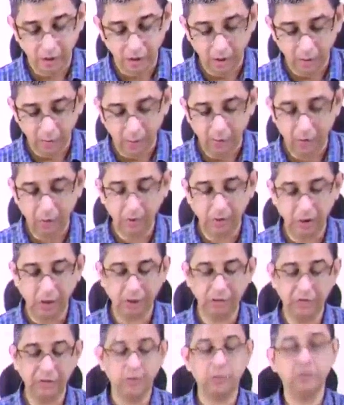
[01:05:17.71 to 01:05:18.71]
I want to
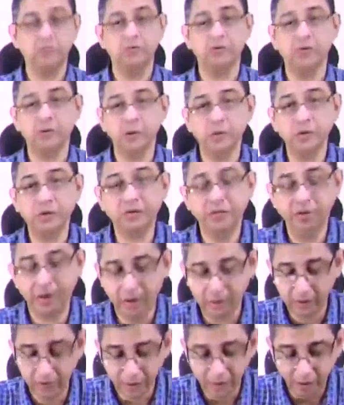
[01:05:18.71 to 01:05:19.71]
clarify before you the
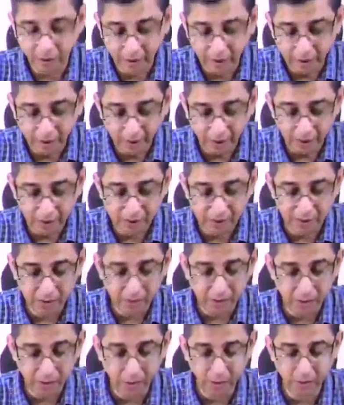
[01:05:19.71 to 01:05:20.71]
fact that
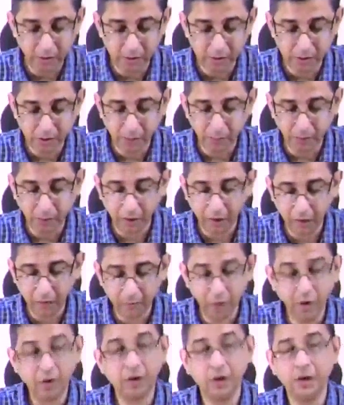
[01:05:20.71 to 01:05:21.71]
anti-acetylcholine receptor
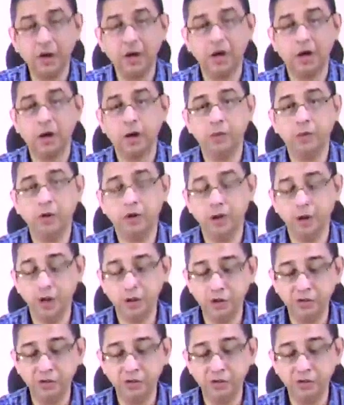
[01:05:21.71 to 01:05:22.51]
blocking antibody,